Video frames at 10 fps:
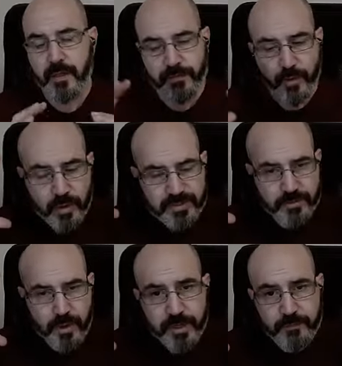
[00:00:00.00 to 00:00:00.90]
So
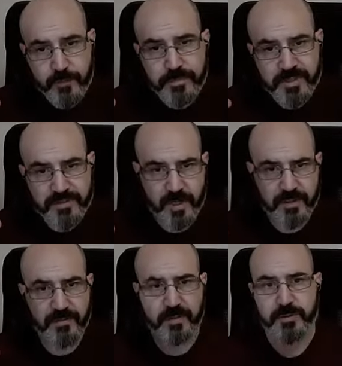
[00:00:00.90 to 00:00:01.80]
starting from this
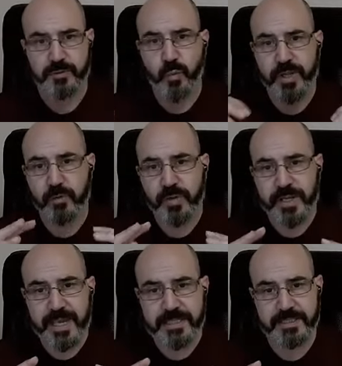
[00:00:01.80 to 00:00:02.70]
concept, we
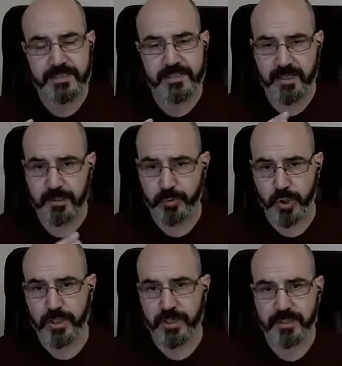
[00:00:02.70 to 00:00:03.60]
created a
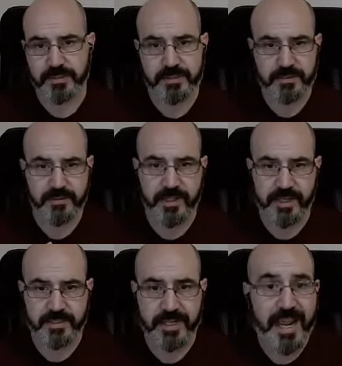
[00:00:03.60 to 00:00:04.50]
product
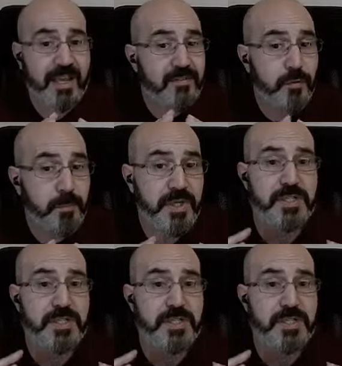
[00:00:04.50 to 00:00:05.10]
that has to be